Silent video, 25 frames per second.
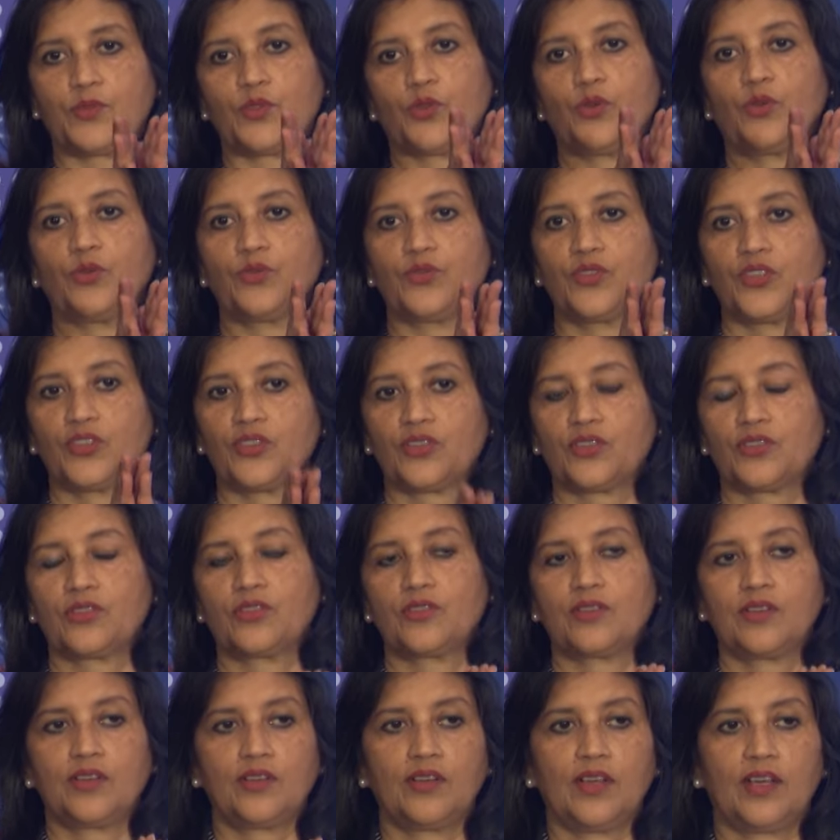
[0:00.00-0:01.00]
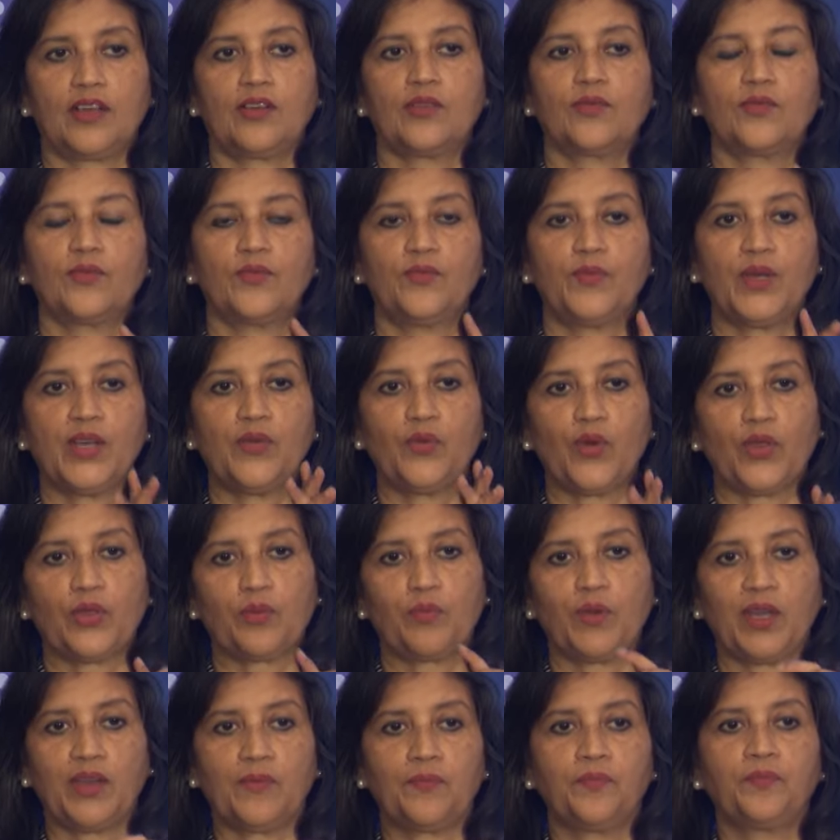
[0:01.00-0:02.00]
So just be with
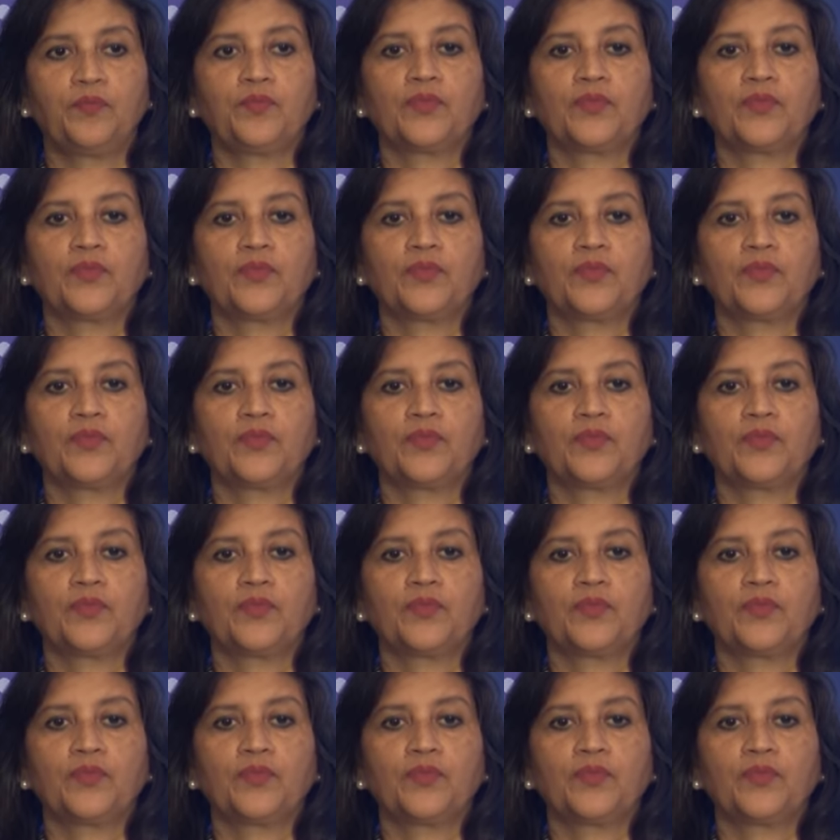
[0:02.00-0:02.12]
me.